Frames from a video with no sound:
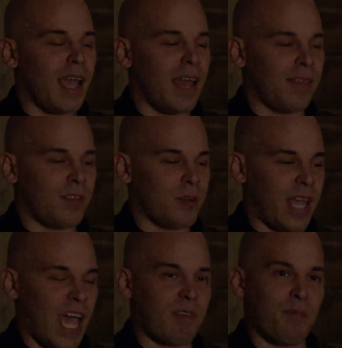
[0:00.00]
And so
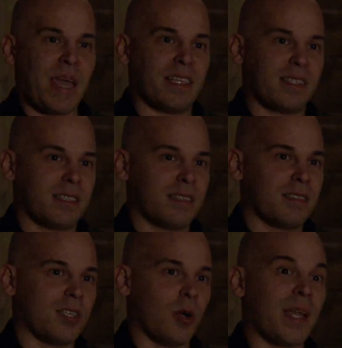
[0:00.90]
we have a base
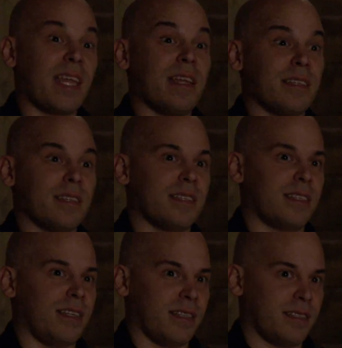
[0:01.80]
going into the
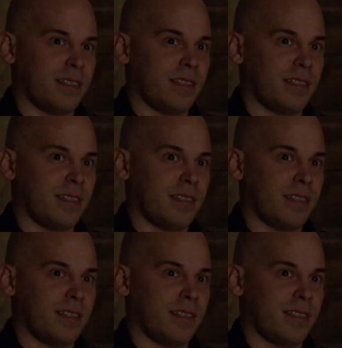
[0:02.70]
scenes.